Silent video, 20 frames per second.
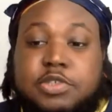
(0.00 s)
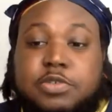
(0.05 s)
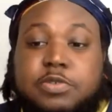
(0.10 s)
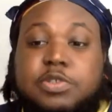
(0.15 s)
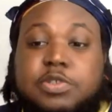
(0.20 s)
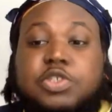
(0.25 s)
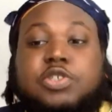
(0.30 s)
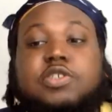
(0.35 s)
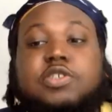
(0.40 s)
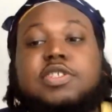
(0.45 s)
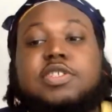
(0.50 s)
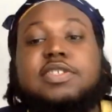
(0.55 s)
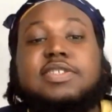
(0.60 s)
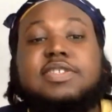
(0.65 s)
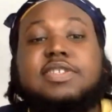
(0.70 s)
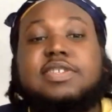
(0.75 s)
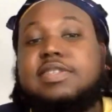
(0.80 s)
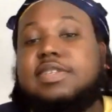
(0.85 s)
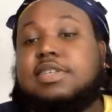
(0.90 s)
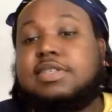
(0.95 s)
to ensure the
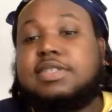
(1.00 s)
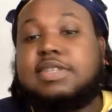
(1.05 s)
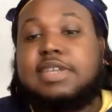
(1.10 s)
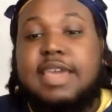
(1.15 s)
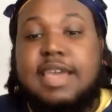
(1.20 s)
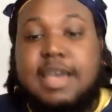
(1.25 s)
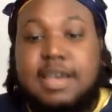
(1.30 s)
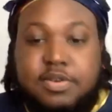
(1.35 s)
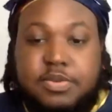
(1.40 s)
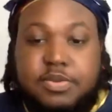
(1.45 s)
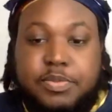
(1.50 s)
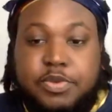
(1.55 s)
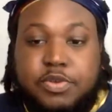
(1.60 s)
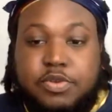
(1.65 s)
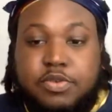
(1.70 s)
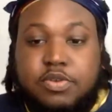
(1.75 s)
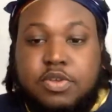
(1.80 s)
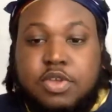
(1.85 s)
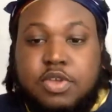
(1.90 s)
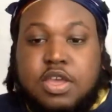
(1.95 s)
city is
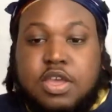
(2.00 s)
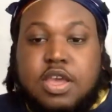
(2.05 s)
accountable